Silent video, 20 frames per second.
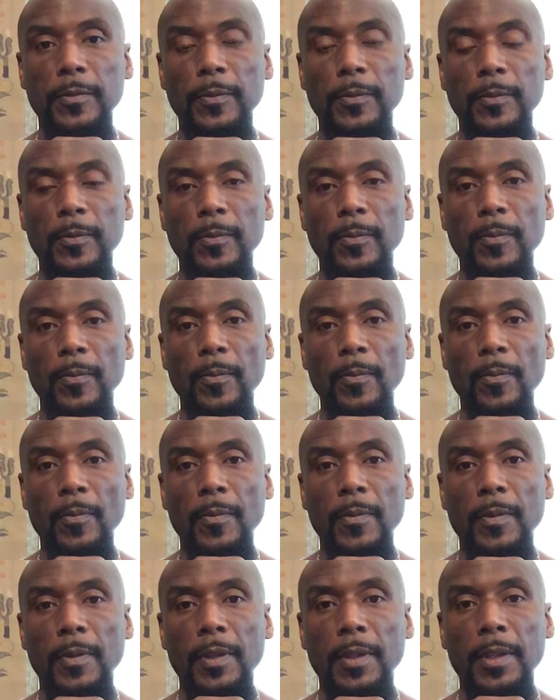
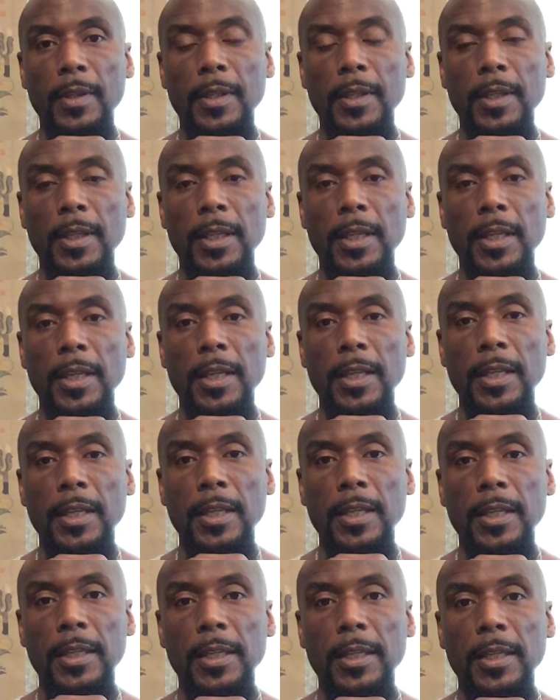
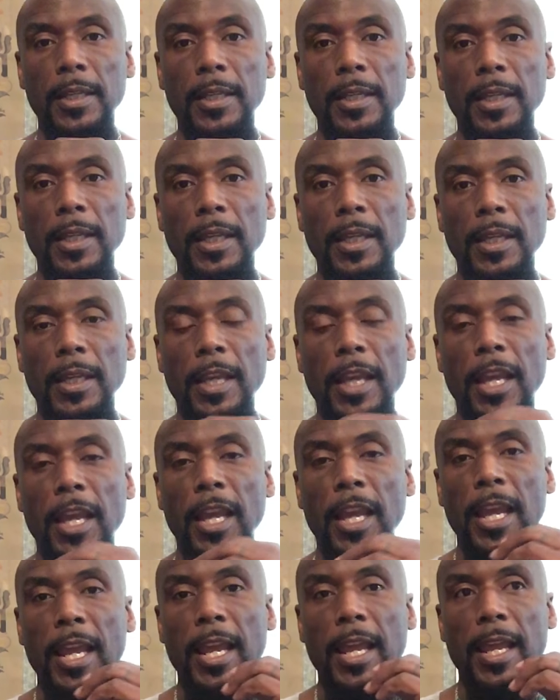
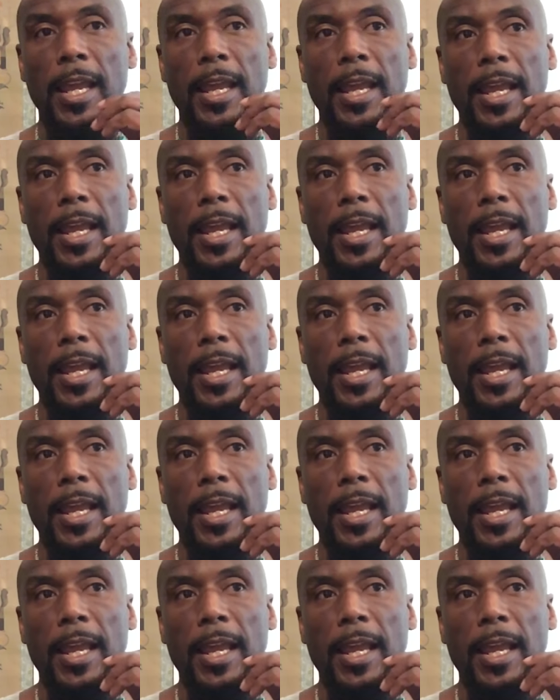Nothing is said.